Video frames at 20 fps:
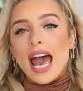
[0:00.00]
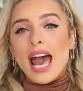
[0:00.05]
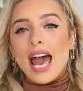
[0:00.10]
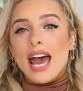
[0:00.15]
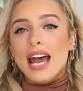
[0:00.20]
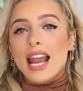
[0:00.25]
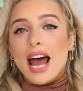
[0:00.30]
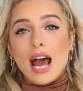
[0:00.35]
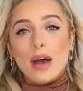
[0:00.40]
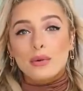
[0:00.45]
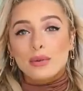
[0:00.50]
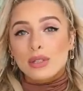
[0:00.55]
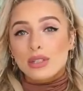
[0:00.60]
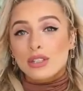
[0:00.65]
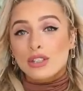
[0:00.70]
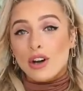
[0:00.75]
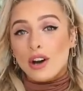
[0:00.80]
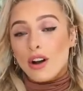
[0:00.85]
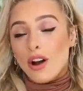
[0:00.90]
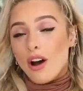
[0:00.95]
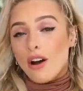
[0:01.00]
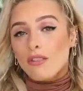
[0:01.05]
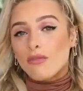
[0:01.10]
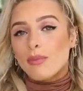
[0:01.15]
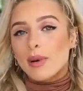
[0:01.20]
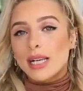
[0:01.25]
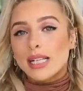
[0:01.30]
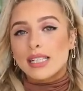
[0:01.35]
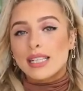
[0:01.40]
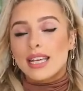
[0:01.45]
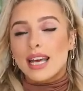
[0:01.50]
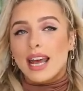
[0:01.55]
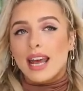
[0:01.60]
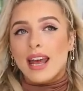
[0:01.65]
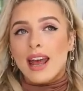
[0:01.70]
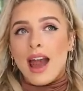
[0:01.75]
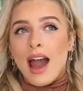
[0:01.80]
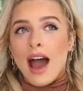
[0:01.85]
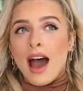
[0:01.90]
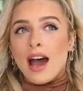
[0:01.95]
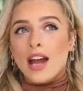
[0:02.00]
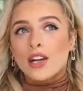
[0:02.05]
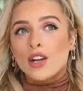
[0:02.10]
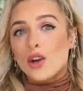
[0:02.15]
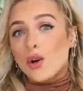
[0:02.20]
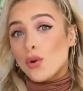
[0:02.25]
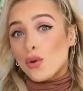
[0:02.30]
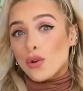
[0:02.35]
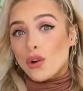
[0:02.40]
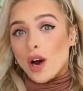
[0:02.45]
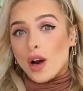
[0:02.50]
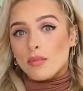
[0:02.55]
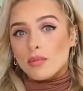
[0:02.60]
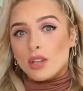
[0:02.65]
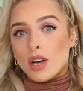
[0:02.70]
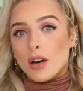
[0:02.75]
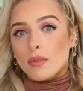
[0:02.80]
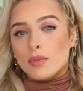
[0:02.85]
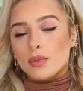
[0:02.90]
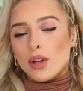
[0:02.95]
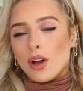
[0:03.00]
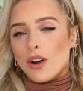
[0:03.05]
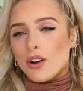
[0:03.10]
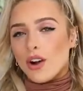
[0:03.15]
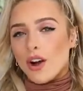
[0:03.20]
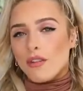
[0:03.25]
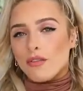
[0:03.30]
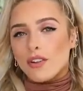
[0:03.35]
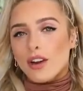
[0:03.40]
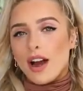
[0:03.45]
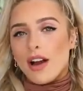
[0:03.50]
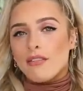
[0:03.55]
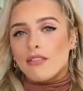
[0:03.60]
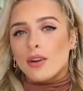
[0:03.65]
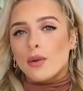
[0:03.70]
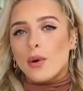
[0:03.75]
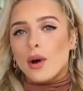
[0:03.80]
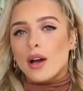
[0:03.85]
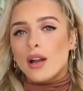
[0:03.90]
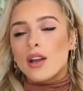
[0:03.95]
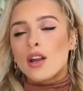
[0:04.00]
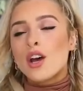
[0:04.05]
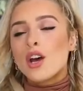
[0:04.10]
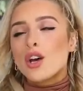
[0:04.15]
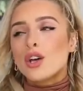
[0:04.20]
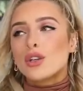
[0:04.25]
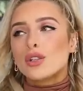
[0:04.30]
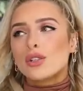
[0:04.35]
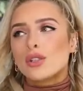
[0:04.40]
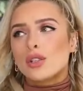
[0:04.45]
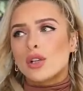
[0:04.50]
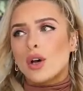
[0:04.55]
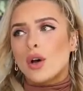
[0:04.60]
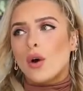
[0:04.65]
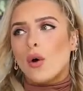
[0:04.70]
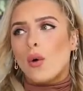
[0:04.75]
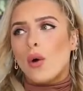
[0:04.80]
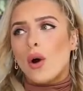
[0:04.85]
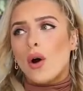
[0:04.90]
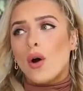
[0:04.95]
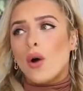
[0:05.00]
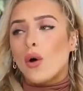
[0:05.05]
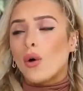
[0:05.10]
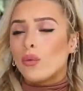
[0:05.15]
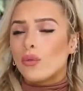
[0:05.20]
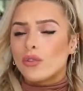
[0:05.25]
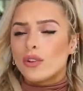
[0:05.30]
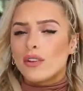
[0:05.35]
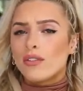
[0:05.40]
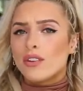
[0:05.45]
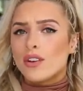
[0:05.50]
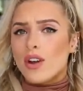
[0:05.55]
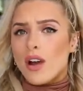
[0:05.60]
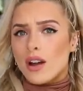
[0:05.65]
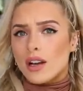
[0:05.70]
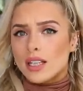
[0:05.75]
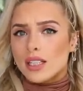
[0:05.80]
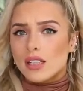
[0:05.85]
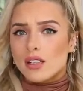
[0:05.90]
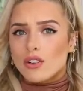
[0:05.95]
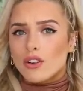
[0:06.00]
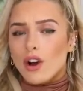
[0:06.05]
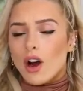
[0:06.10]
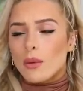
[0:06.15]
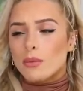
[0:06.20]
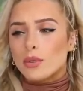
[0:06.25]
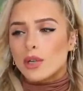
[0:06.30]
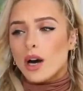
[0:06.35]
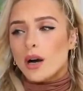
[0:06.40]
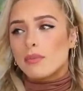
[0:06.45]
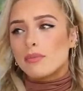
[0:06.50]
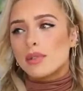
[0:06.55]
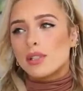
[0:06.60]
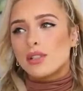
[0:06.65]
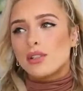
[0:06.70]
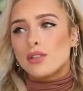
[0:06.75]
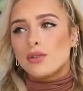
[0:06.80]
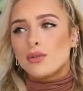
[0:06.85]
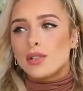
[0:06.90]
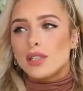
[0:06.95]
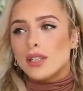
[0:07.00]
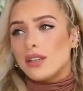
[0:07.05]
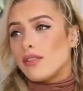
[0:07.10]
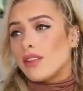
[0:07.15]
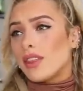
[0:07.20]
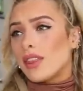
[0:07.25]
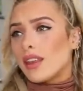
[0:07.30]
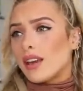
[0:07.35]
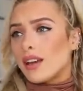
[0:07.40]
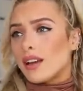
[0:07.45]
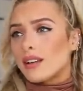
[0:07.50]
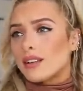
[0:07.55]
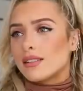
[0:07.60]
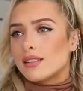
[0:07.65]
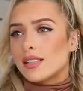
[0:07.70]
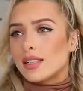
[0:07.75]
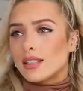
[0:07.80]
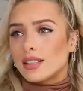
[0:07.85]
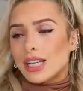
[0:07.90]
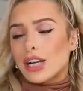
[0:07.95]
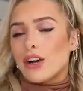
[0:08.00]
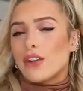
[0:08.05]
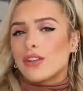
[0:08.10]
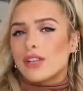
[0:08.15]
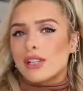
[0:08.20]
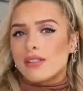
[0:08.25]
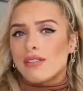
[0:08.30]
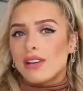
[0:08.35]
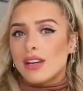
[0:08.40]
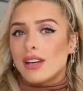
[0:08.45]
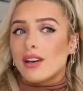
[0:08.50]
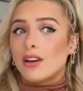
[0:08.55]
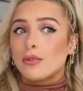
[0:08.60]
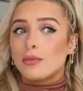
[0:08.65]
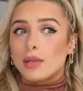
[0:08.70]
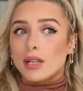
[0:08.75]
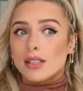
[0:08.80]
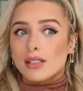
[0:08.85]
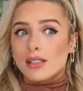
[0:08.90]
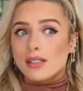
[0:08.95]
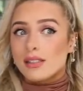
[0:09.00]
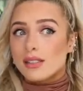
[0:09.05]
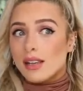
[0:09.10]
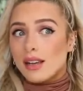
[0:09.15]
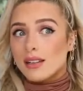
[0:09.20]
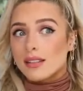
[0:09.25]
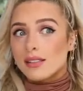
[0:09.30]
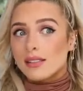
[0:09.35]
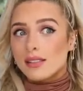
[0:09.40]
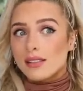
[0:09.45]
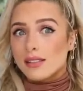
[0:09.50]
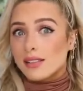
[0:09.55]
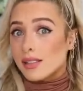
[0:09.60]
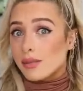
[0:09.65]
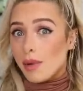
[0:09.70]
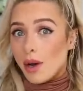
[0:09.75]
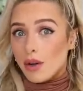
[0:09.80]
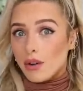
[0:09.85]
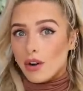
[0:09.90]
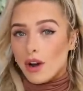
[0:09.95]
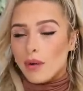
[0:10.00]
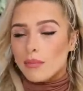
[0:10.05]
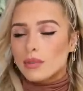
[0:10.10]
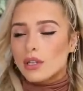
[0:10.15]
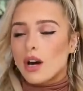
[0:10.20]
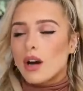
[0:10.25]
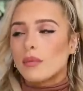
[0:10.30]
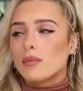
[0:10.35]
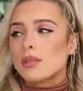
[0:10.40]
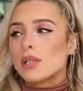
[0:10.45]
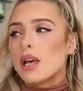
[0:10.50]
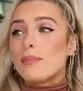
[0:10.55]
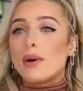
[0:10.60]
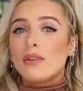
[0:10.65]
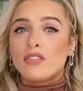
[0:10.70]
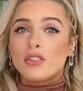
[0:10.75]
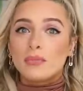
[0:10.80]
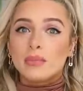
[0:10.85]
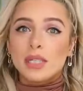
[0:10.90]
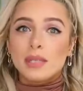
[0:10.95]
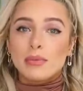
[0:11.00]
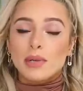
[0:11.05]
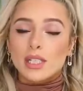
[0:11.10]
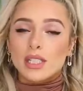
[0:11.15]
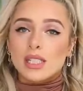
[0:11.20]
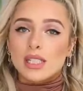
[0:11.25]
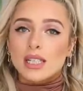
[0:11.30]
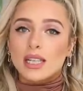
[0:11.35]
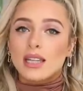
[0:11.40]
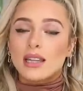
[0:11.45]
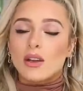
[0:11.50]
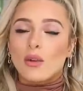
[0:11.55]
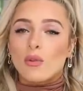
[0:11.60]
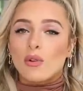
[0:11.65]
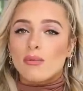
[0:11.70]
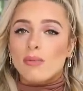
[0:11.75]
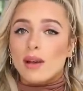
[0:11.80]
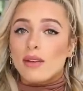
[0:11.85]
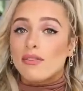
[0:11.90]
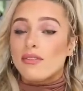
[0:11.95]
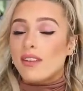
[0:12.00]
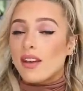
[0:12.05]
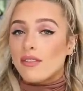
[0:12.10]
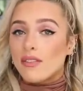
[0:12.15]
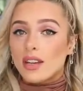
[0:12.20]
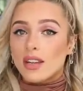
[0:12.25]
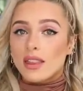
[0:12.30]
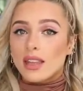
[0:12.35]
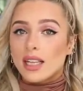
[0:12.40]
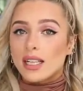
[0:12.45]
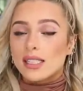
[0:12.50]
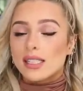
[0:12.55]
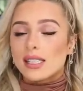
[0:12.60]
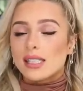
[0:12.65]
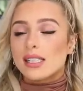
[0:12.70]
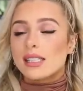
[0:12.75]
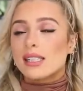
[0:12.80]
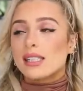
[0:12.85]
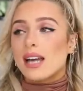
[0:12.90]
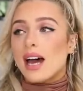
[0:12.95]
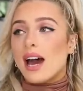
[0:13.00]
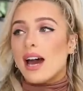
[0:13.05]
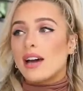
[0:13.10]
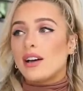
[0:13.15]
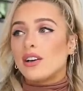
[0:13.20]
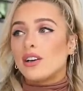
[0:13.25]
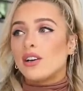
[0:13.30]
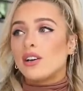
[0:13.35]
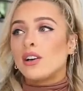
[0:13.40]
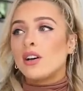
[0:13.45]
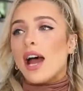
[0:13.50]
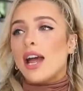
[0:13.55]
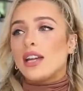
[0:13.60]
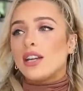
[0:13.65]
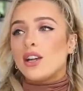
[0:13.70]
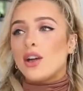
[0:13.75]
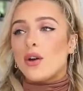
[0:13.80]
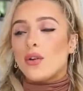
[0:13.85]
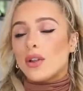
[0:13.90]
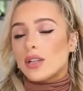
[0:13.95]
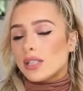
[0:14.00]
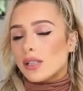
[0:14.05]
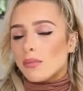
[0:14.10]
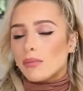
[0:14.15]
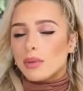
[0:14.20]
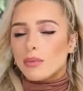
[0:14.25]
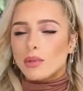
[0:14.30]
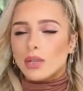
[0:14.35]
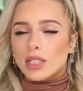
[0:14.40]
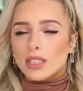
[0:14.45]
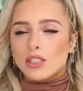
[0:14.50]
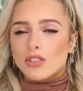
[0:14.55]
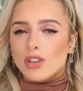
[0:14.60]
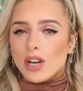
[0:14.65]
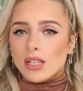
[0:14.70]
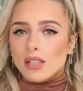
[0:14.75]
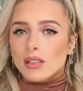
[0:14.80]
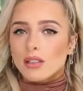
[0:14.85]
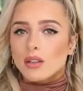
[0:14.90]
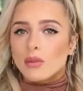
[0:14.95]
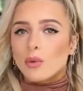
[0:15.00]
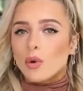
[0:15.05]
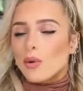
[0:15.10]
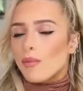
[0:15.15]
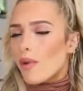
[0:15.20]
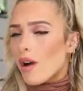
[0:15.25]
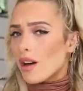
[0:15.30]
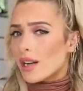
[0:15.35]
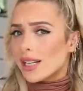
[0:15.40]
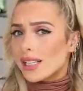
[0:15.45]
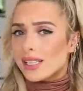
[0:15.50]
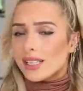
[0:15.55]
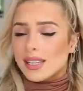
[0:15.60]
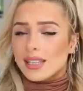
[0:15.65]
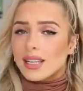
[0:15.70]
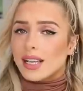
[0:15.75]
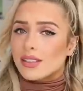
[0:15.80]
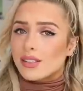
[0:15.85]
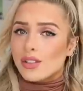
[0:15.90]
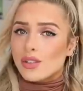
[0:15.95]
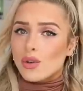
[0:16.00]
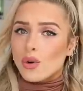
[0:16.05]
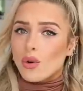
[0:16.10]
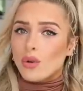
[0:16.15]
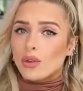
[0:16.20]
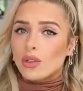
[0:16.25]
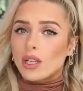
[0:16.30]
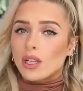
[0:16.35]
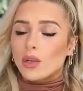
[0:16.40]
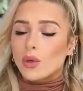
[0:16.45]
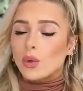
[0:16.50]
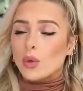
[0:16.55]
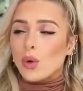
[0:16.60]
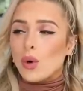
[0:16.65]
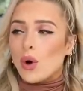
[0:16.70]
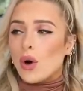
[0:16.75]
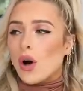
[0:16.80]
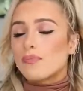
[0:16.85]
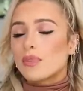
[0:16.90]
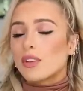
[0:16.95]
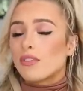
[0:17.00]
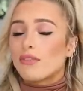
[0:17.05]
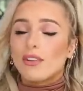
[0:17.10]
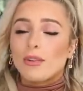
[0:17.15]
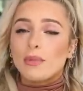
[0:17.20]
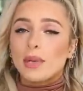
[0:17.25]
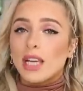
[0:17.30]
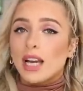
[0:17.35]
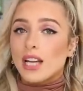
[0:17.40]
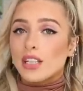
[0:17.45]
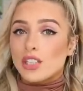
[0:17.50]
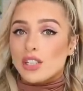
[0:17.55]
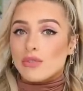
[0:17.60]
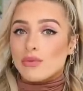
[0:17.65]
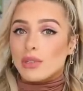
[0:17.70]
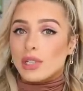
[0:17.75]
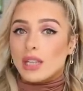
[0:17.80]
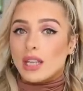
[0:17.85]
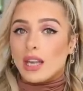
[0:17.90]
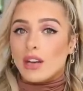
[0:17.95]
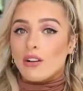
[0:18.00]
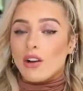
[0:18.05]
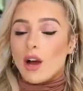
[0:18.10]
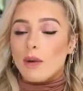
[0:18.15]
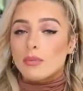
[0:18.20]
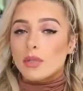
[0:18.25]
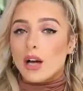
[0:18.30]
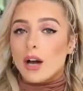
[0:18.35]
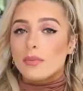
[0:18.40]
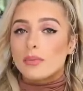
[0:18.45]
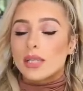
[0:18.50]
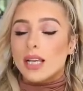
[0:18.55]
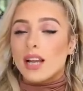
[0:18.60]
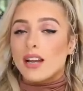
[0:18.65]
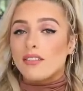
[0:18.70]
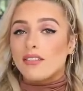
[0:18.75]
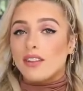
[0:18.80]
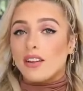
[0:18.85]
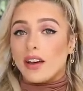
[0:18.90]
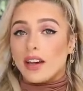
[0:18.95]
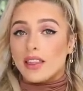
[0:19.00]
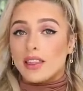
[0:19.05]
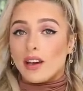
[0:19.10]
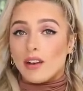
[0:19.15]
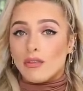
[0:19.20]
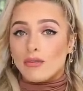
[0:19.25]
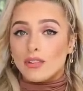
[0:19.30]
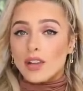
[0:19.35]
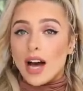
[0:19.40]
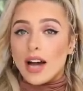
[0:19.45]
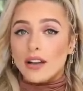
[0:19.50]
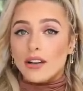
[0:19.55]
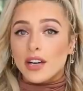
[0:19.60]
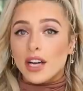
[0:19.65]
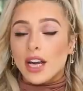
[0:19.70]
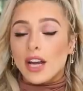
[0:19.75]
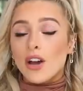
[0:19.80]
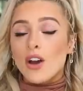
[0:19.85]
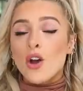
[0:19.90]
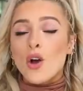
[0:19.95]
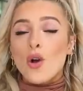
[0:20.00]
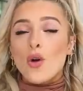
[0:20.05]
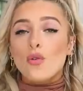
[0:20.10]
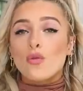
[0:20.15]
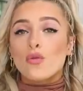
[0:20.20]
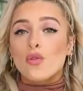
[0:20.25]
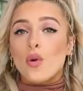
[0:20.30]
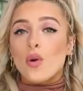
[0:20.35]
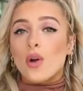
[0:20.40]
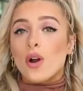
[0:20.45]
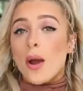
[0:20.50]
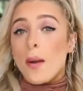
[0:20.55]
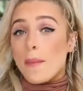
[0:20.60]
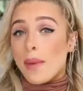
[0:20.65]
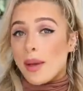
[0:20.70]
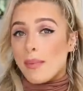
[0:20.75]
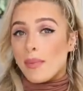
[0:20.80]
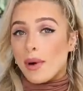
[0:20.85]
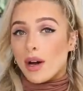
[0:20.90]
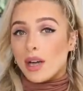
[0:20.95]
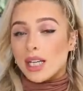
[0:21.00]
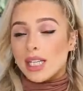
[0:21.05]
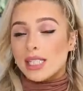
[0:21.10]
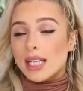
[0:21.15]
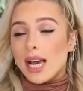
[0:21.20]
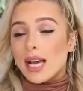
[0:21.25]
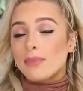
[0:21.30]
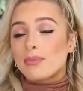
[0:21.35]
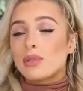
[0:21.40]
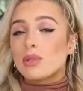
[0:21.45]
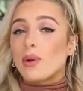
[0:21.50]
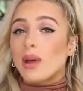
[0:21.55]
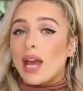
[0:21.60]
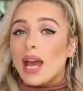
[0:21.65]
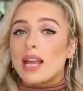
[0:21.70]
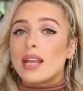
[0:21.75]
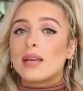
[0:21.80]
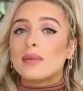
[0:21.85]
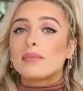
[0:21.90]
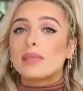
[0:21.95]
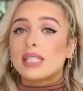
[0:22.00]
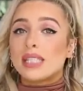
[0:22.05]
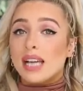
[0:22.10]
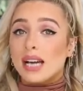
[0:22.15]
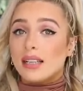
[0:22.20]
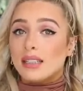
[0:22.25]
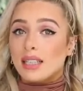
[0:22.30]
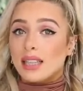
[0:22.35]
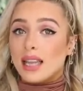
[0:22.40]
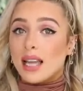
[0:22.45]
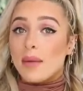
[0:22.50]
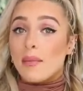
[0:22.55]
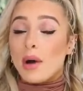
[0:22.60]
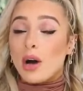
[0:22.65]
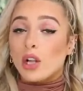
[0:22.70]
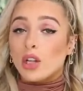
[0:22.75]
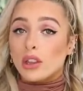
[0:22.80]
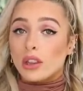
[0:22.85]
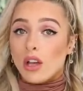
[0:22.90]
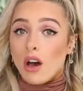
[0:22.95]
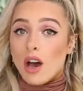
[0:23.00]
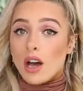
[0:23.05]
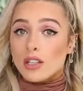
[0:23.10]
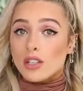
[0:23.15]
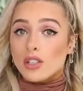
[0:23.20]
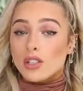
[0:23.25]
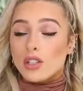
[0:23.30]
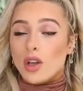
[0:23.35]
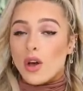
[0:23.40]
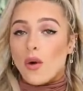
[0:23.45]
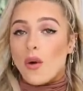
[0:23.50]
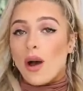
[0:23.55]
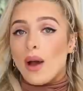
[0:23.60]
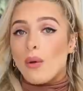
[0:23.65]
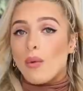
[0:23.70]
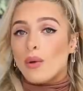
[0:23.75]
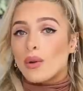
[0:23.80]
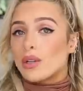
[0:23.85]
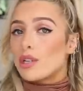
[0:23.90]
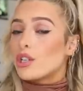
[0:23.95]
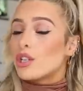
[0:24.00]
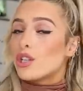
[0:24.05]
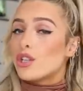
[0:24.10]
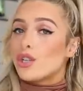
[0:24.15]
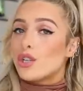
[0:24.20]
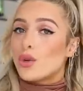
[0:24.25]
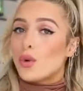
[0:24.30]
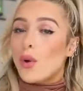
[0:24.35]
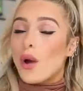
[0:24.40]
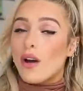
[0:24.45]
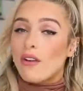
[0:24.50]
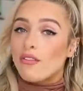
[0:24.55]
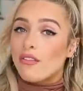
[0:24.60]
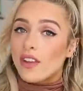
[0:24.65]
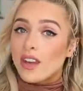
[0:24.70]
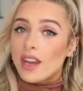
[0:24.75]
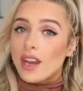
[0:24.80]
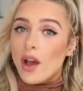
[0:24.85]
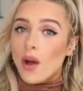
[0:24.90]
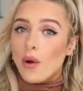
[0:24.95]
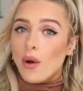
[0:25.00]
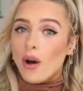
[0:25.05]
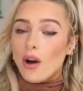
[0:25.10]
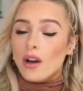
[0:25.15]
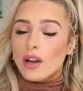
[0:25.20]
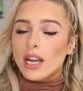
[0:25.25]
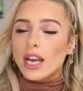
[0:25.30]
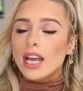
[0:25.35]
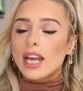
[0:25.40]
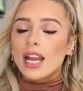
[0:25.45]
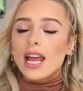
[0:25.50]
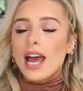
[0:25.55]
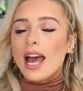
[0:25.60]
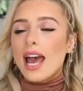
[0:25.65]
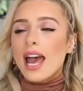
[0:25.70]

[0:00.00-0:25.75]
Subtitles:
And I will start off by saying I know crop tops are not for everyone, so hopefully if you're not into crop tops, you didn't even think to click on this video because it says it's about crop tops. But for me personally, they're one of my favorite things to style. I know that some people like to dress a little more modest, and that's totally cool. For me, I just really like crop tops, and I feel like they're flattering for my body type, so I end up styling them a lot. So I wanted to do a video on it.